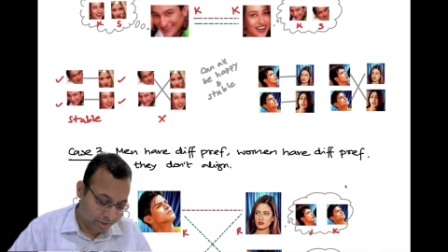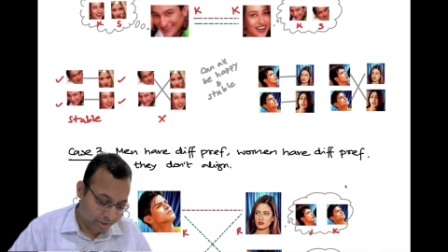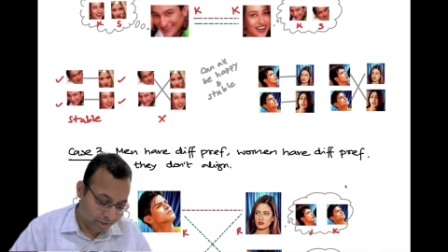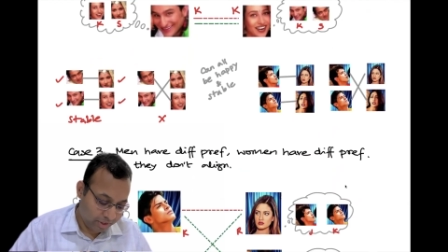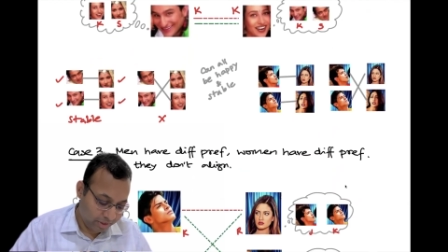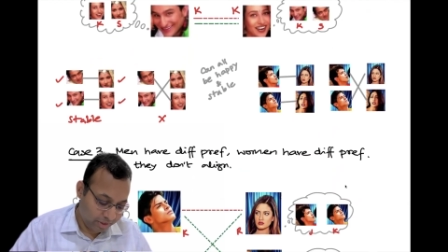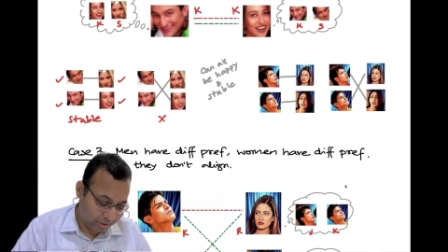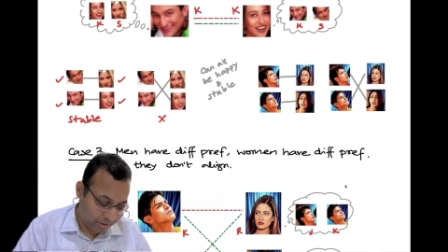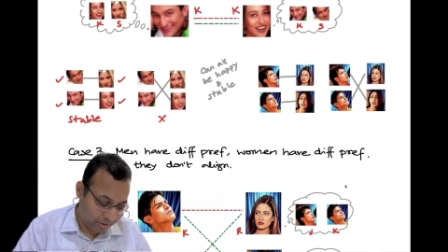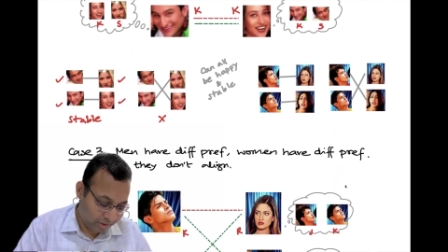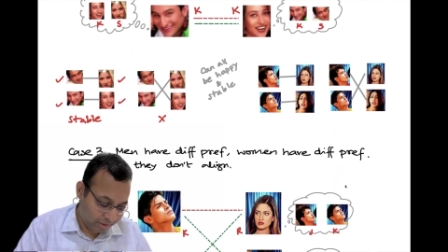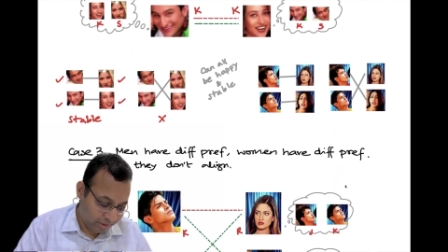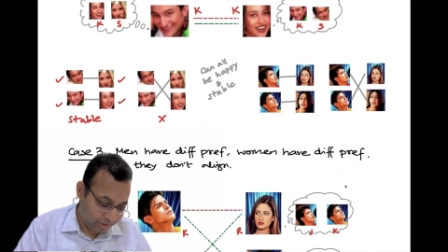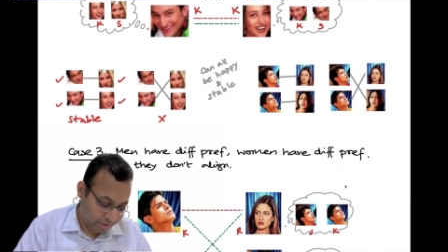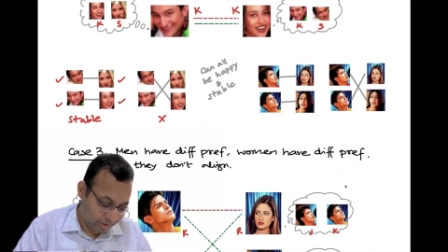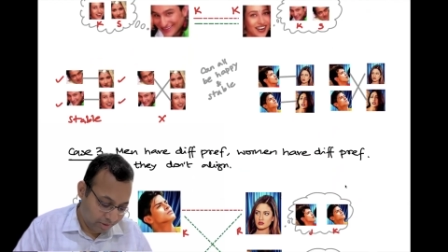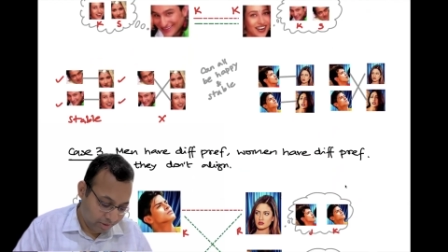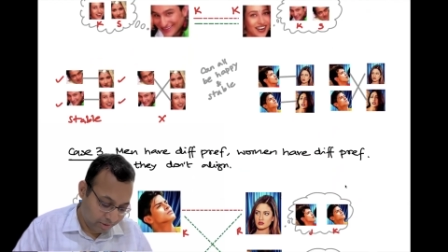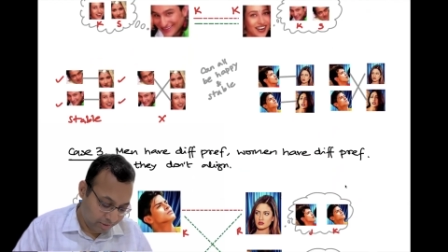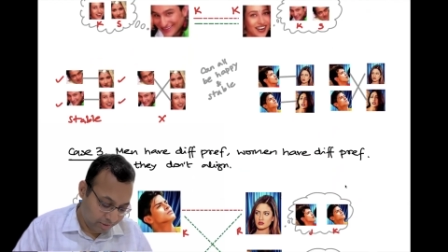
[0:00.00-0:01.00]
there is,
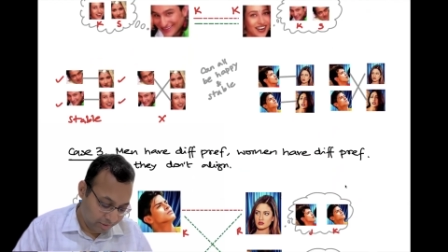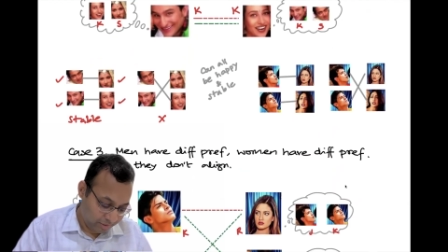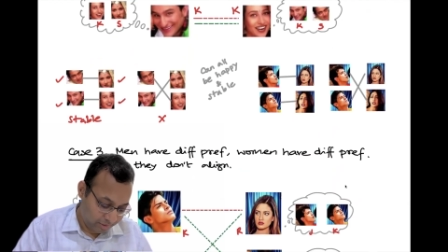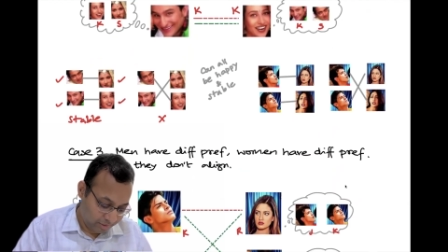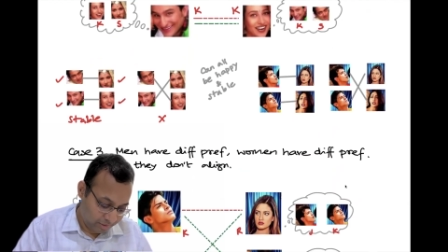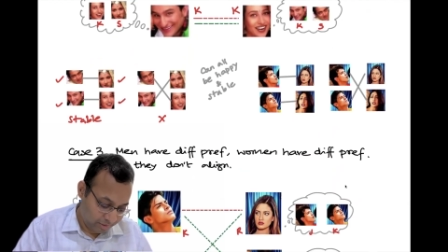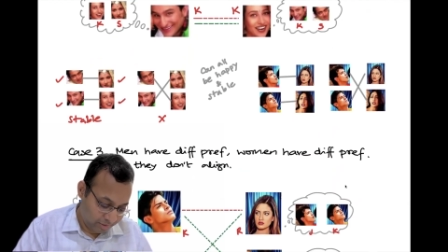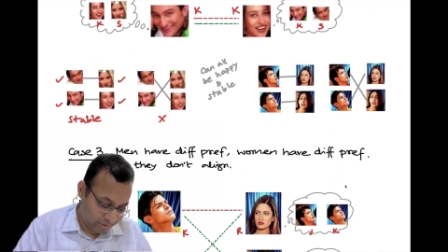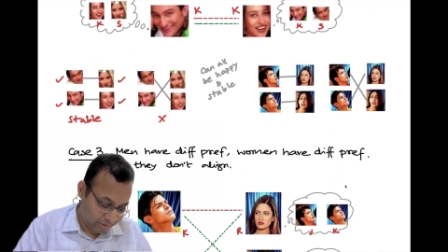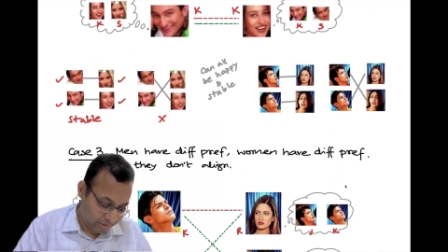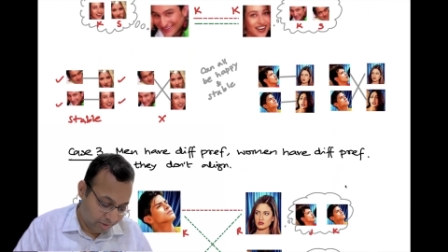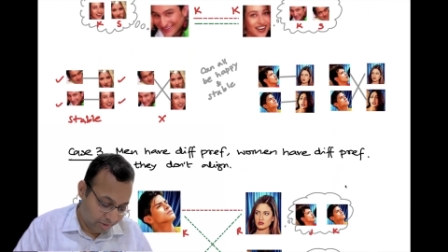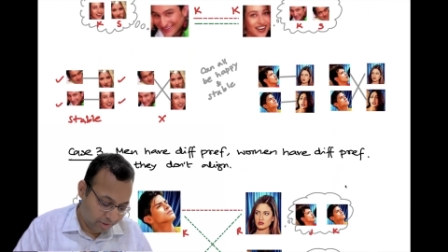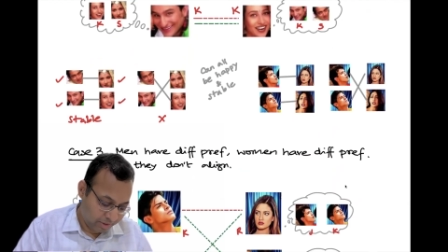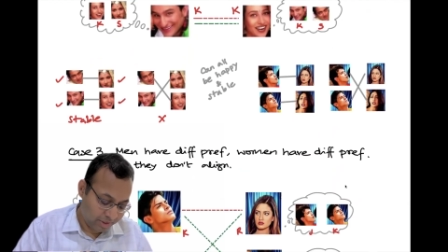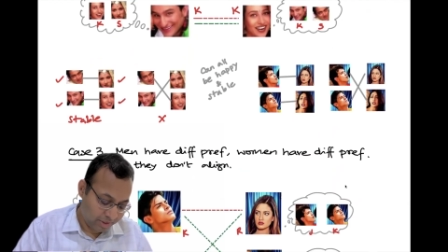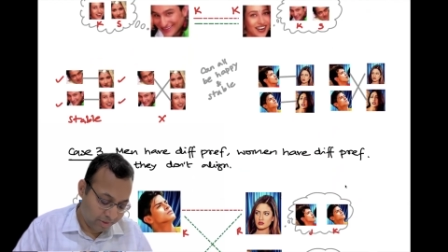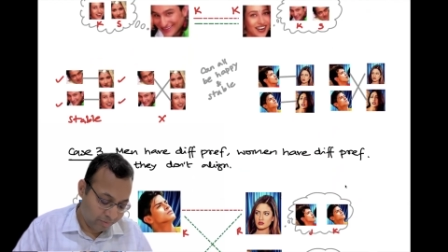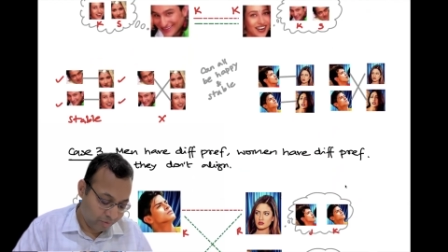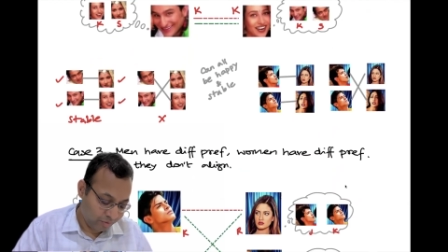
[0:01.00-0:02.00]
this
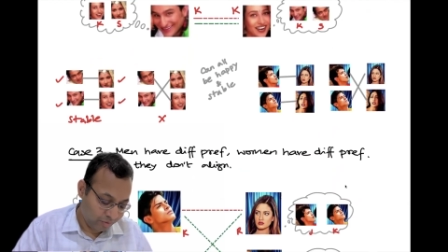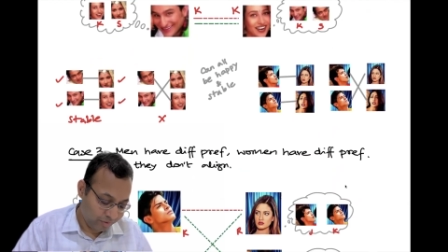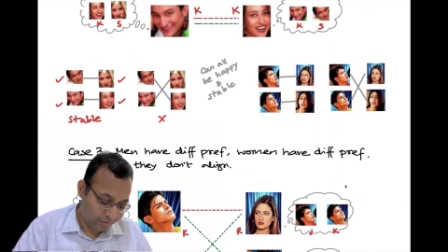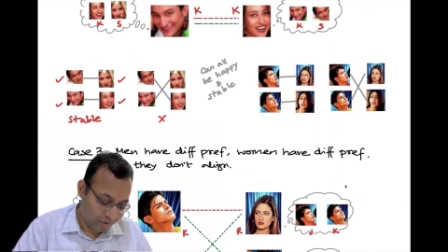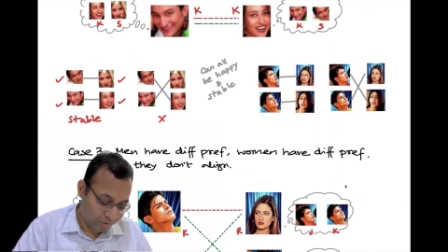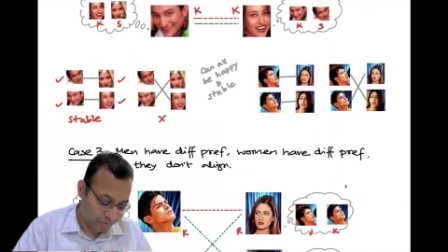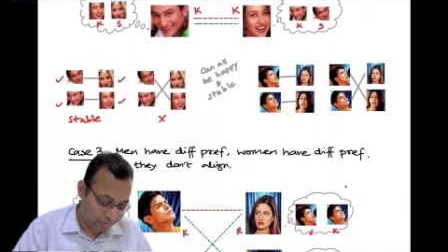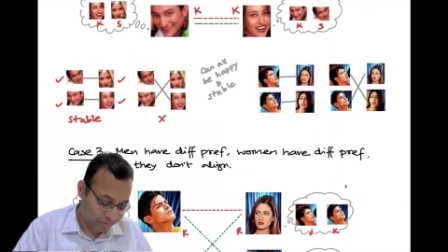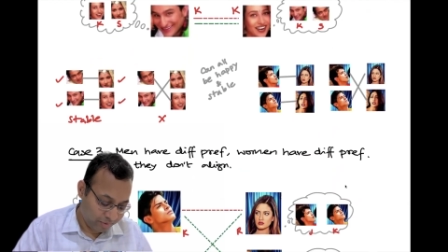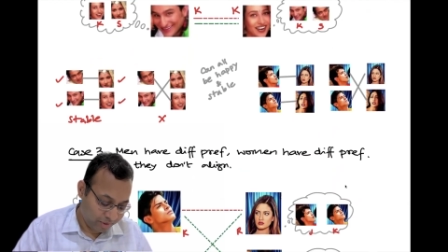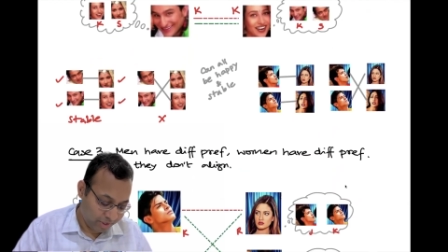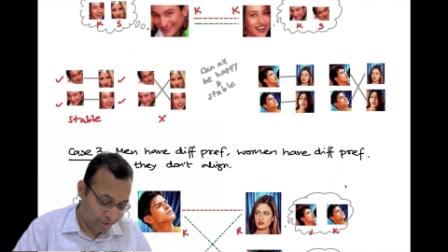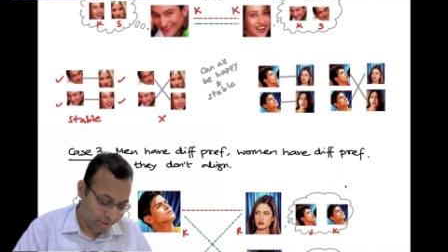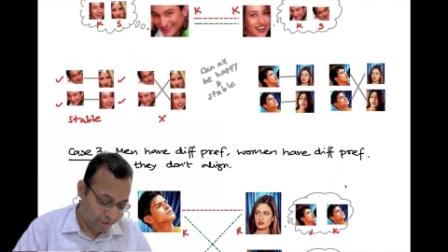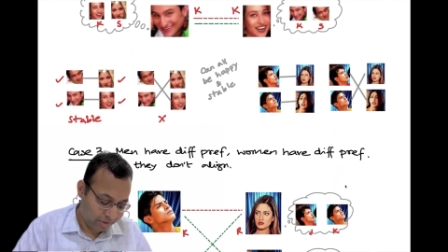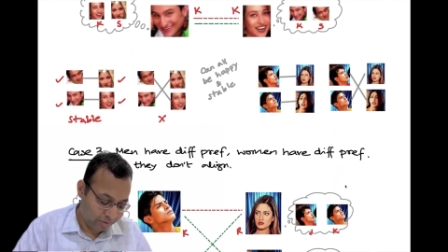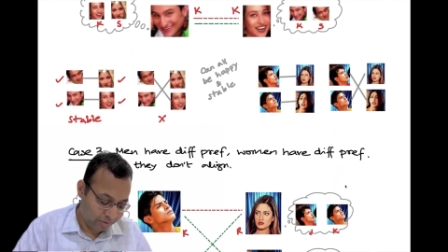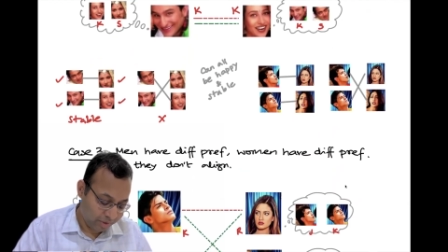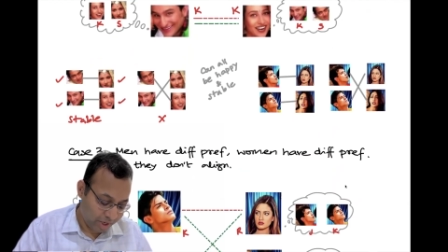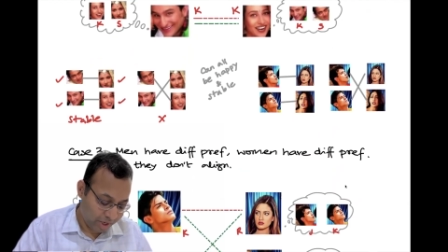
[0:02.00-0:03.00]
is a movie from
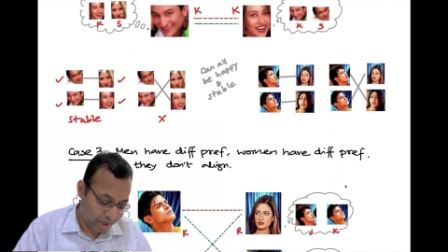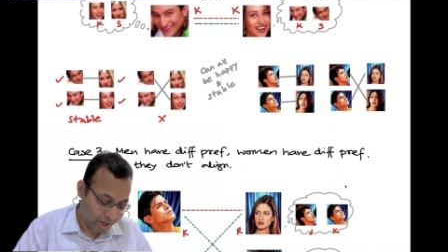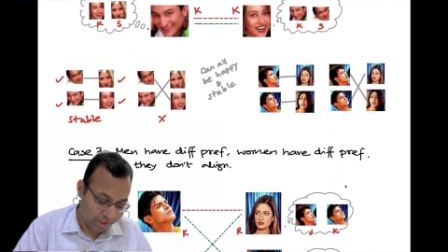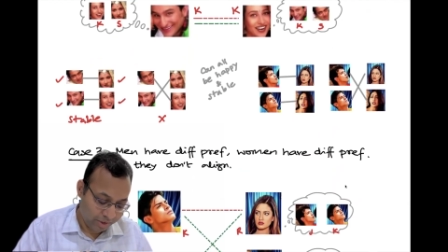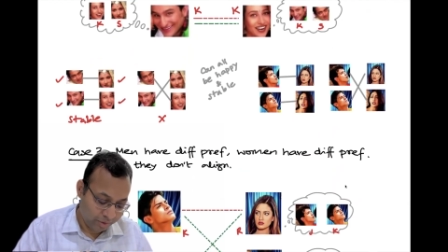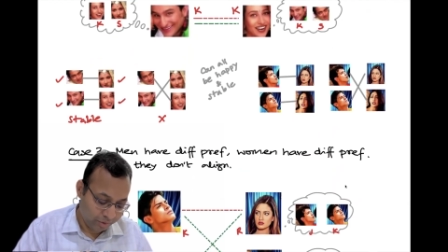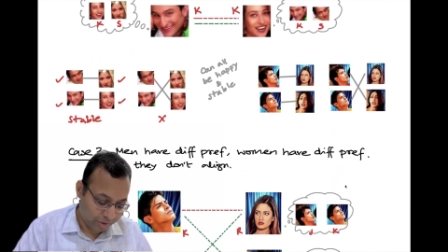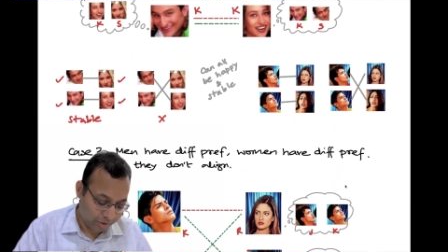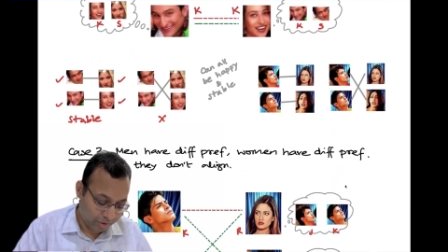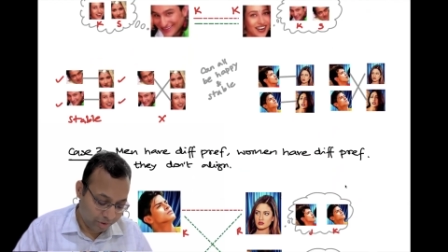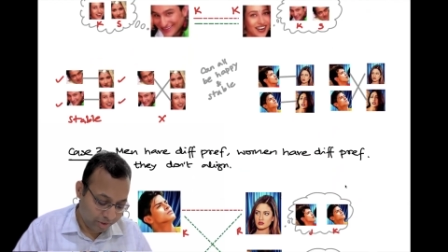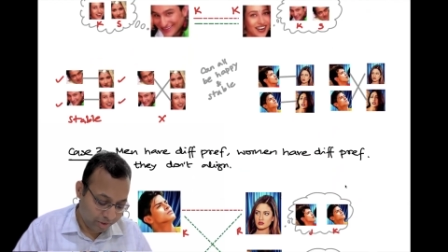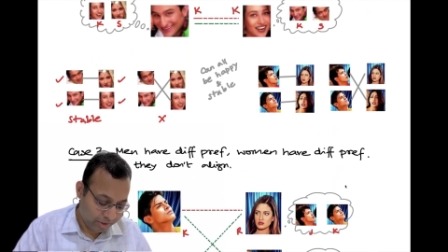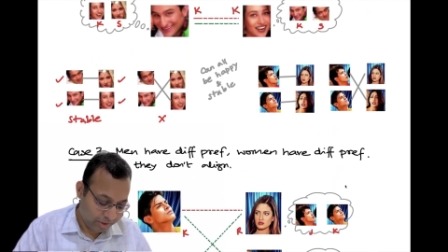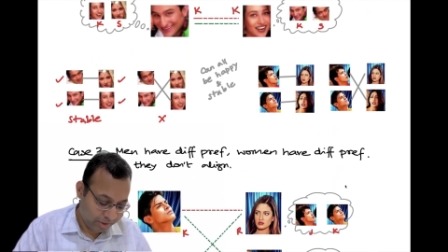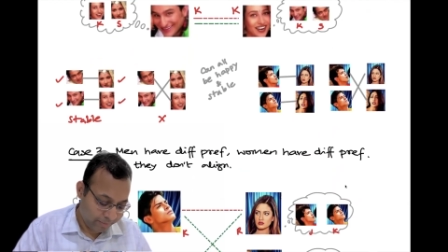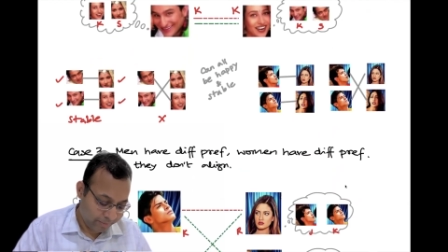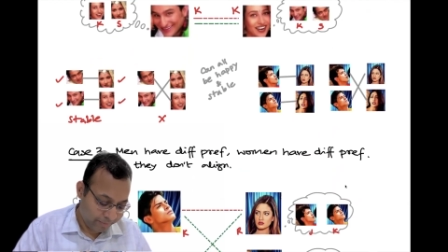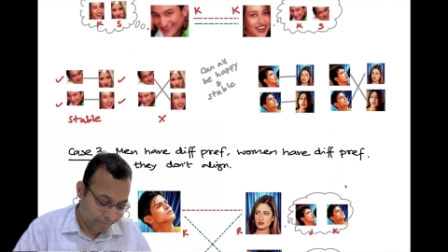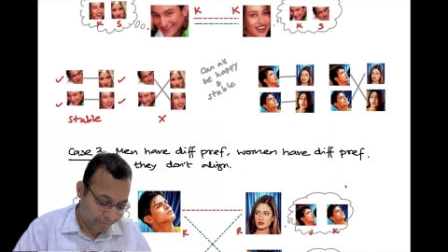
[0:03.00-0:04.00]
again to early
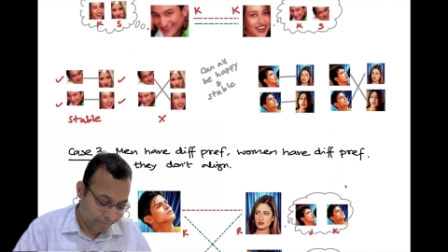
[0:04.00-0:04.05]
2000.